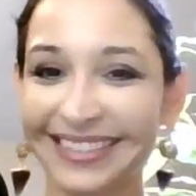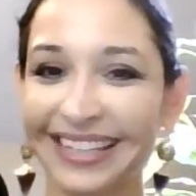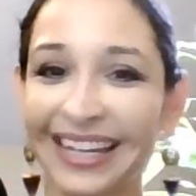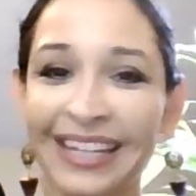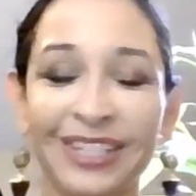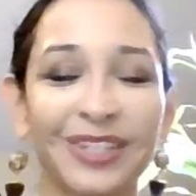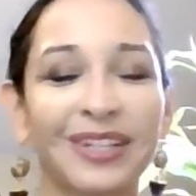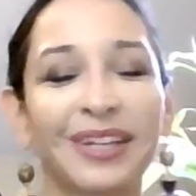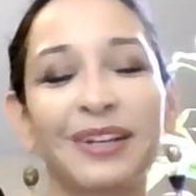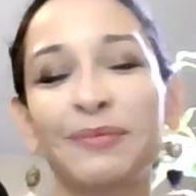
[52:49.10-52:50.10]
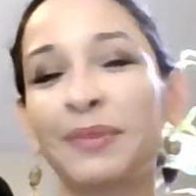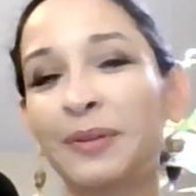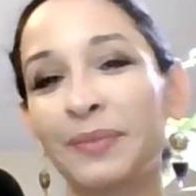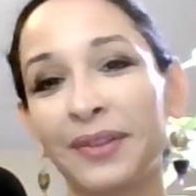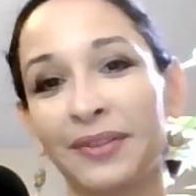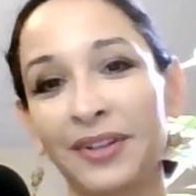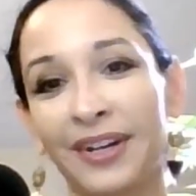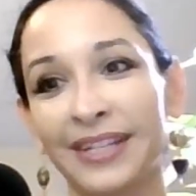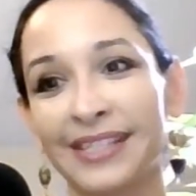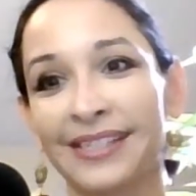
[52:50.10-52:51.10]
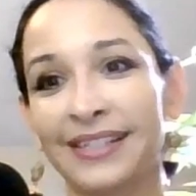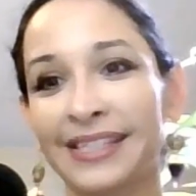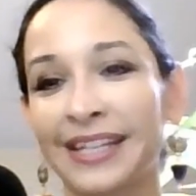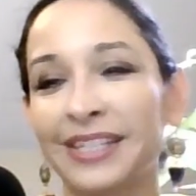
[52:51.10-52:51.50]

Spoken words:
And my Mother Goddess Aset,